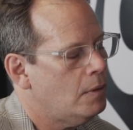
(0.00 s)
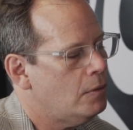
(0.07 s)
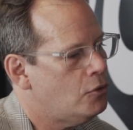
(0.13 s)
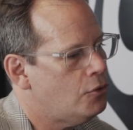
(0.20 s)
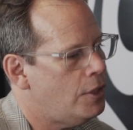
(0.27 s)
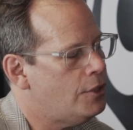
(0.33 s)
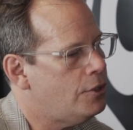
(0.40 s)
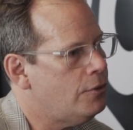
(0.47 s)

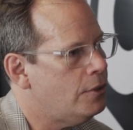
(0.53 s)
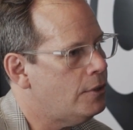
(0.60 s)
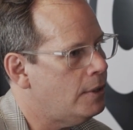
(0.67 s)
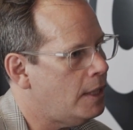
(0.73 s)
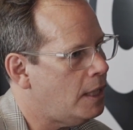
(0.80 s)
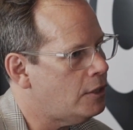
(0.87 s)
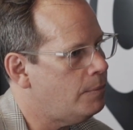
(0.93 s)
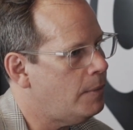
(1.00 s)
treasurers
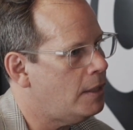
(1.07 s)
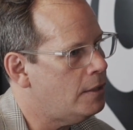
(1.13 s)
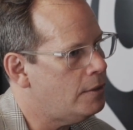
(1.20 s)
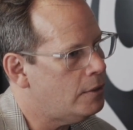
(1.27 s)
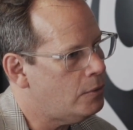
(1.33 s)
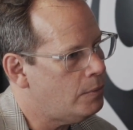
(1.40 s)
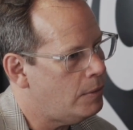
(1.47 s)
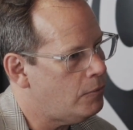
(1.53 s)
and cash
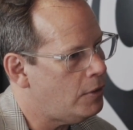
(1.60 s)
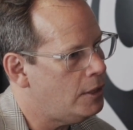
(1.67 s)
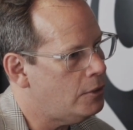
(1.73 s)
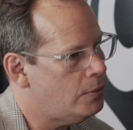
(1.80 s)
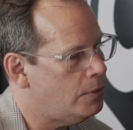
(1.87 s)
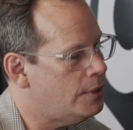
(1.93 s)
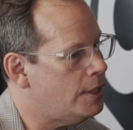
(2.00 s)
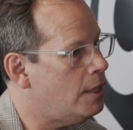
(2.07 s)
managers, when
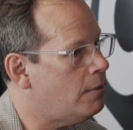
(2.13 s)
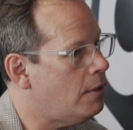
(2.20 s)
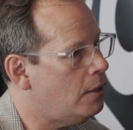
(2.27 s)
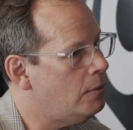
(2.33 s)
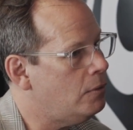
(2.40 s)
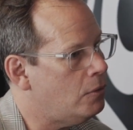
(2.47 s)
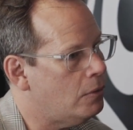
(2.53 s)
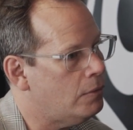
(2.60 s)
rates were
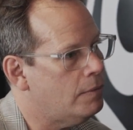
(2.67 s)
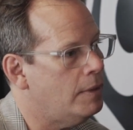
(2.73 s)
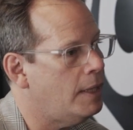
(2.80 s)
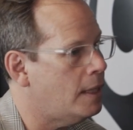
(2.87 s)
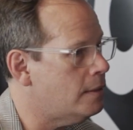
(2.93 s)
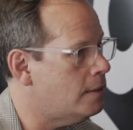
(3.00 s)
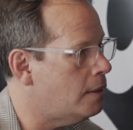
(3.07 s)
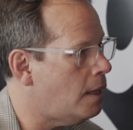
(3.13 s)
zero or
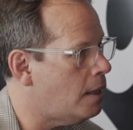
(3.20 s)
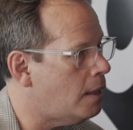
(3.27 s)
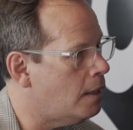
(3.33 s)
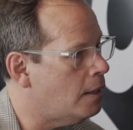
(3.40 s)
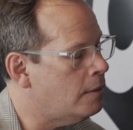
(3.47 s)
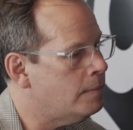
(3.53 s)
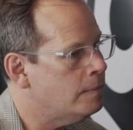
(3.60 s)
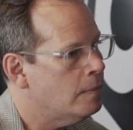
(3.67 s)
next to
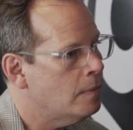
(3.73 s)
nothing,